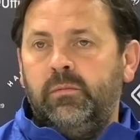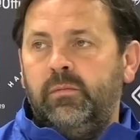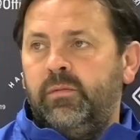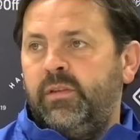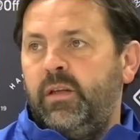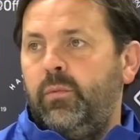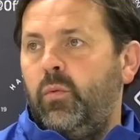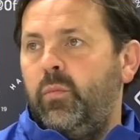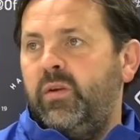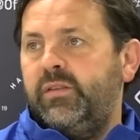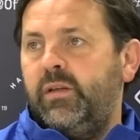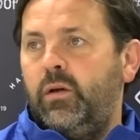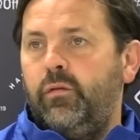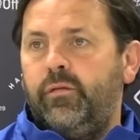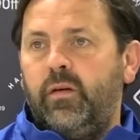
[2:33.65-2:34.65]
same with
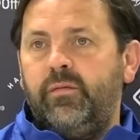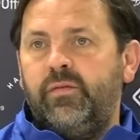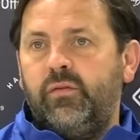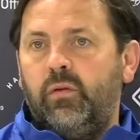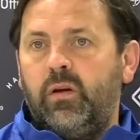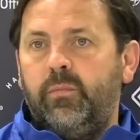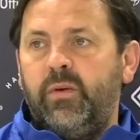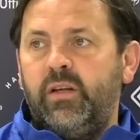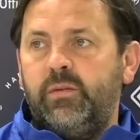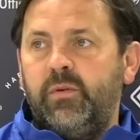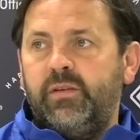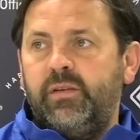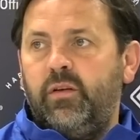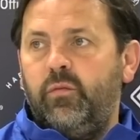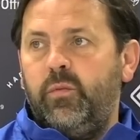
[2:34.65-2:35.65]
myself. I've sort of based
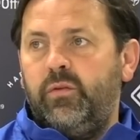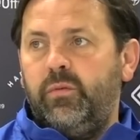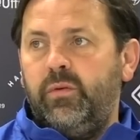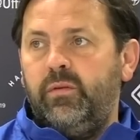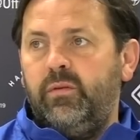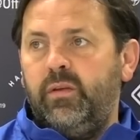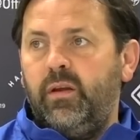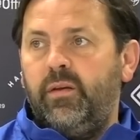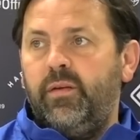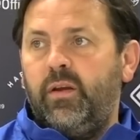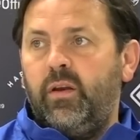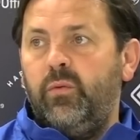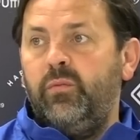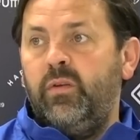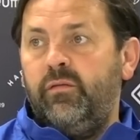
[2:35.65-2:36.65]
myself between here and the
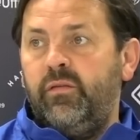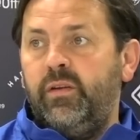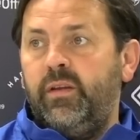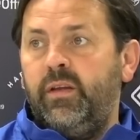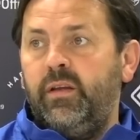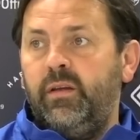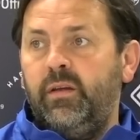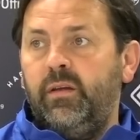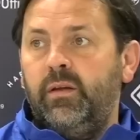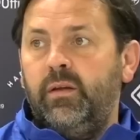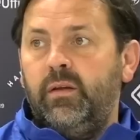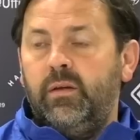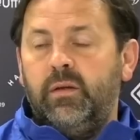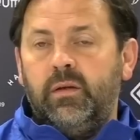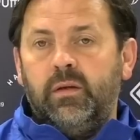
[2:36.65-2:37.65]
ground every day.
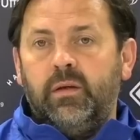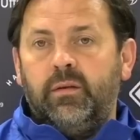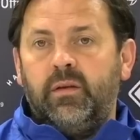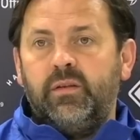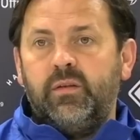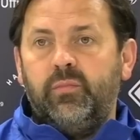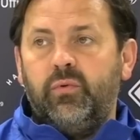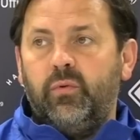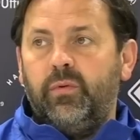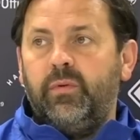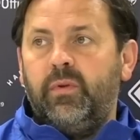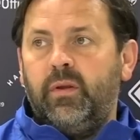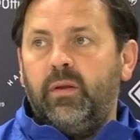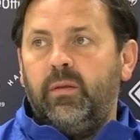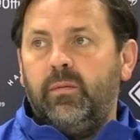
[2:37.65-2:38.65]
I think it's important
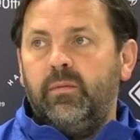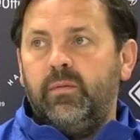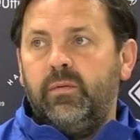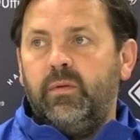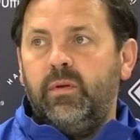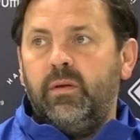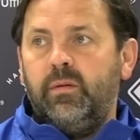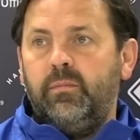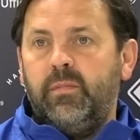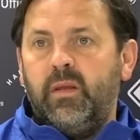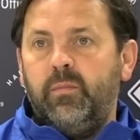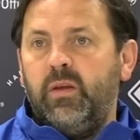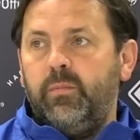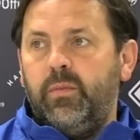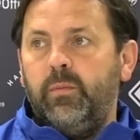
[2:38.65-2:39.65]

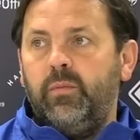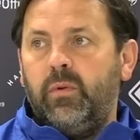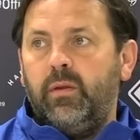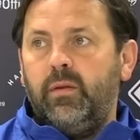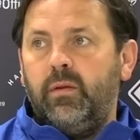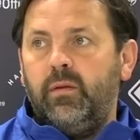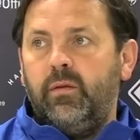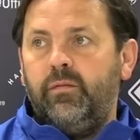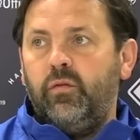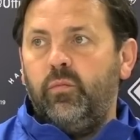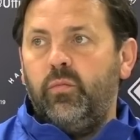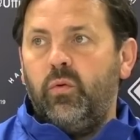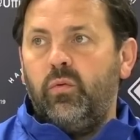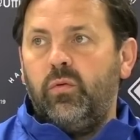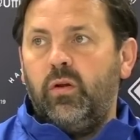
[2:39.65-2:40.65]
to meet people at the
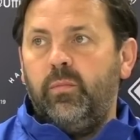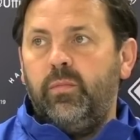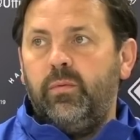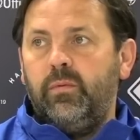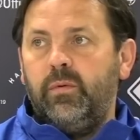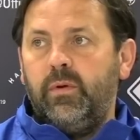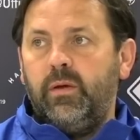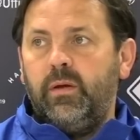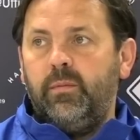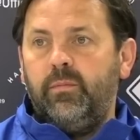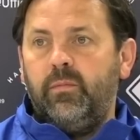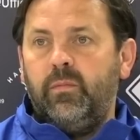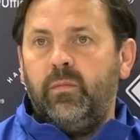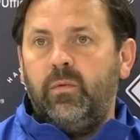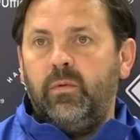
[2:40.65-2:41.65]
football club.
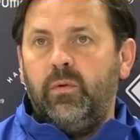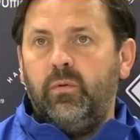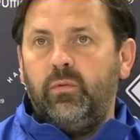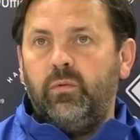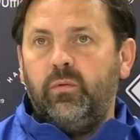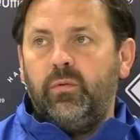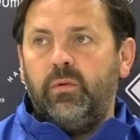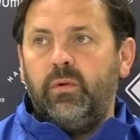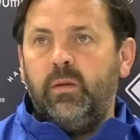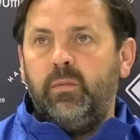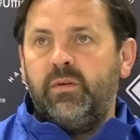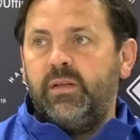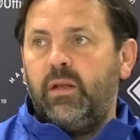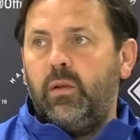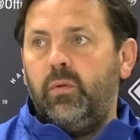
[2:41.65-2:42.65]
You know, don't keep
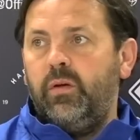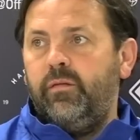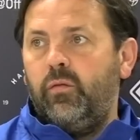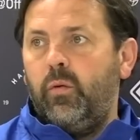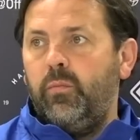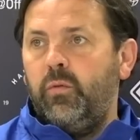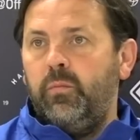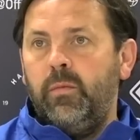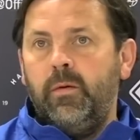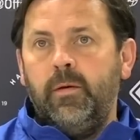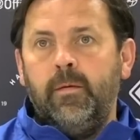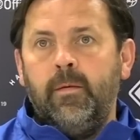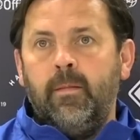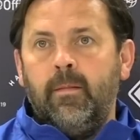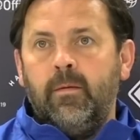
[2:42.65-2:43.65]
yourself away from them.
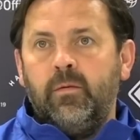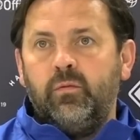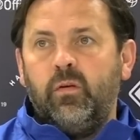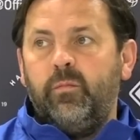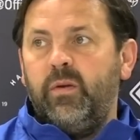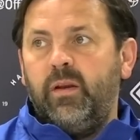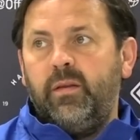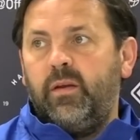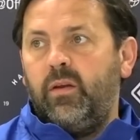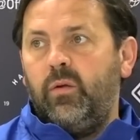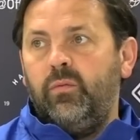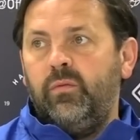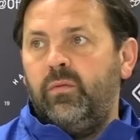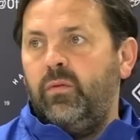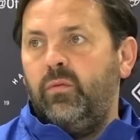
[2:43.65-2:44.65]
So I've been at the
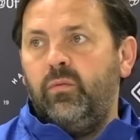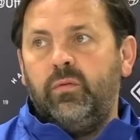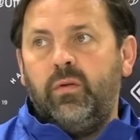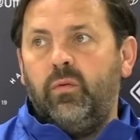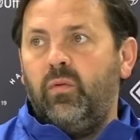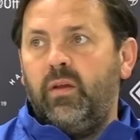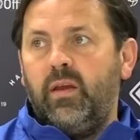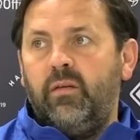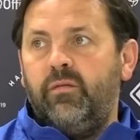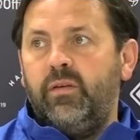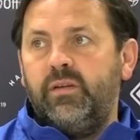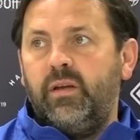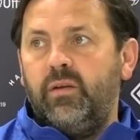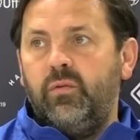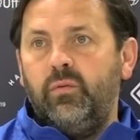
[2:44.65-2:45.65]
ground till late every
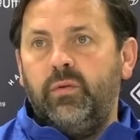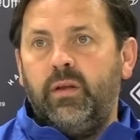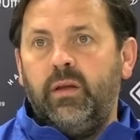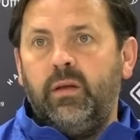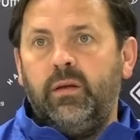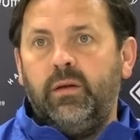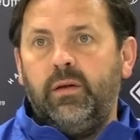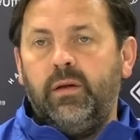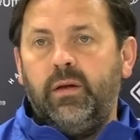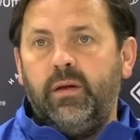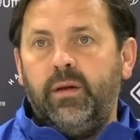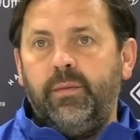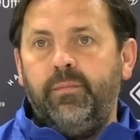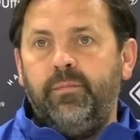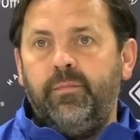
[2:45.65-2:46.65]
single day,
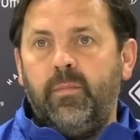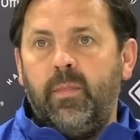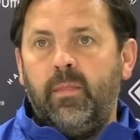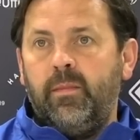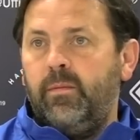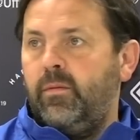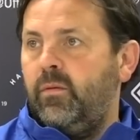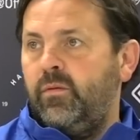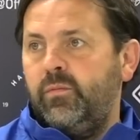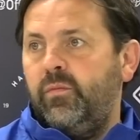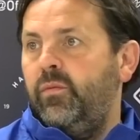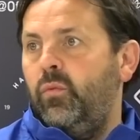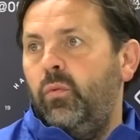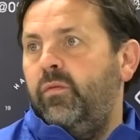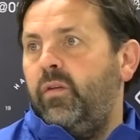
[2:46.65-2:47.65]
because
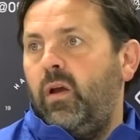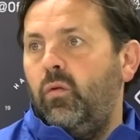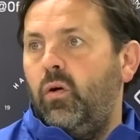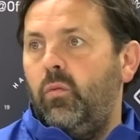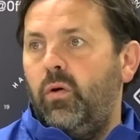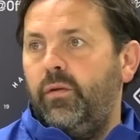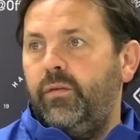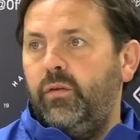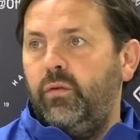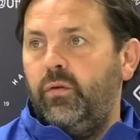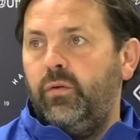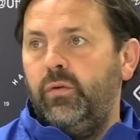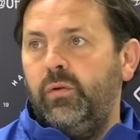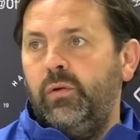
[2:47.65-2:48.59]
we know we've got a lot of work to do.